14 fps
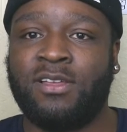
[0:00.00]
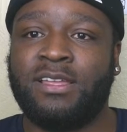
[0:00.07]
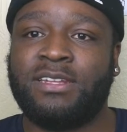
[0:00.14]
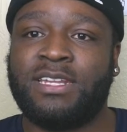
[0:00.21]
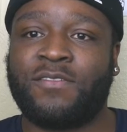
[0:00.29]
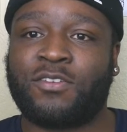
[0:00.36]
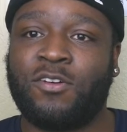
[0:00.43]

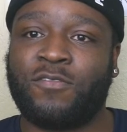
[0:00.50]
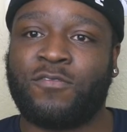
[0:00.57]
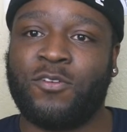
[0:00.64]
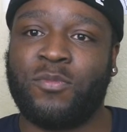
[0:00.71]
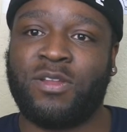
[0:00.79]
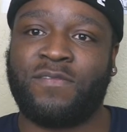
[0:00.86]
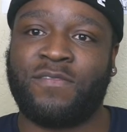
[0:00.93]
difficult for
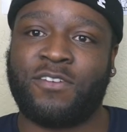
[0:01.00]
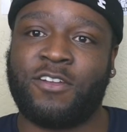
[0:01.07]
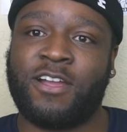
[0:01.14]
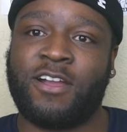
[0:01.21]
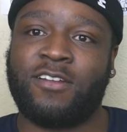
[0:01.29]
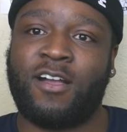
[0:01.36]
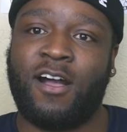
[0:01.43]
me to figure
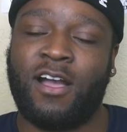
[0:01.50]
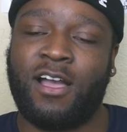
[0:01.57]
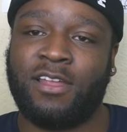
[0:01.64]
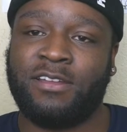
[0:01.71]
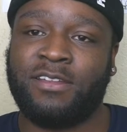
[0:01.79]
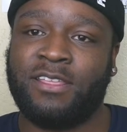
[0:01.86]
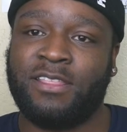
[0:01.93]
out
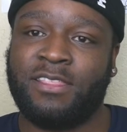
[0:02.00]
on